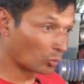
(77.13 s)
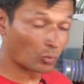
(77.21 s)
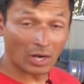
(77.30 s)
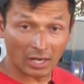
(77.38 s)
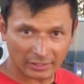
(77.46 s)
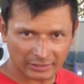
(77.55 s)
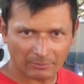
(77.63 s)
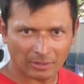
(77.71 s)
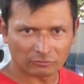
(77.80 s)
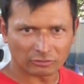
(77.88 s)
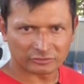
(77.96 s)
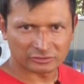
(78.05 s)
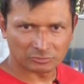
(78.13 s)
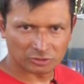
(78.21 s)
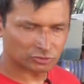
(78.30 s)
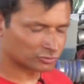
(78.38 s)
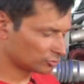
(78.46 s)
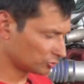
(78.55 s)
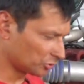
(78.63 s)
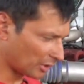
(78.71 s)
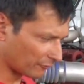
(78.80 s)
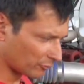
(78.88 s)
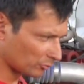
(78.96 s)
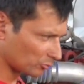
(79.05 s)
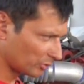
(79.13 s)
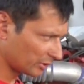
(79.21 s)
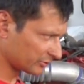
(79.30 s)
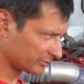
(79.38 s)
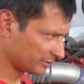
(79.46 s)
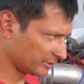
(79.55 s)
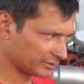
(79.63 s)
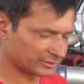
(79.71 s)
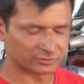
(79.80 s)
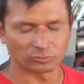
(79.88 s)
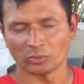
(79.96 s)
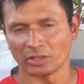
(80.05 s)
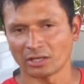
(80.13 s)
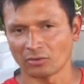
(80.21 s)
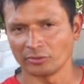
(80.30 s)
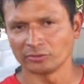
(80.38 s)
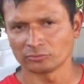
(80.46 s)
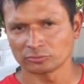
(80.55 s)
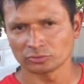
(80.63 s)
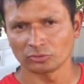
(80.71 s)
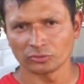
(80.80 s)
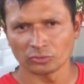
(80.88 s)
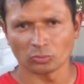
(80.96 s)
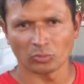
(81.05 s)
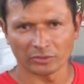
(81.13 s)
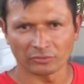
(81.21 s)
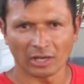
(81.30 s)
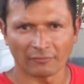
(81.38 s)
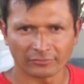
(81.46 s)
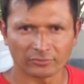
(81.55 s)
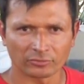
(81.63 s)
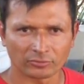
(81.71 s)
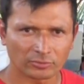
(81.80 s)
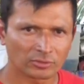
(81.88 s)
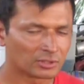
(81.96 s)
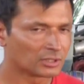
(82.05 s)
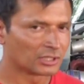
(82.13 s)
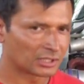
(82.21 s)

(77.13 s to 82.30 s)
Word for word: want a manual transmission you have to do this this is what I'm going to show you what you have to do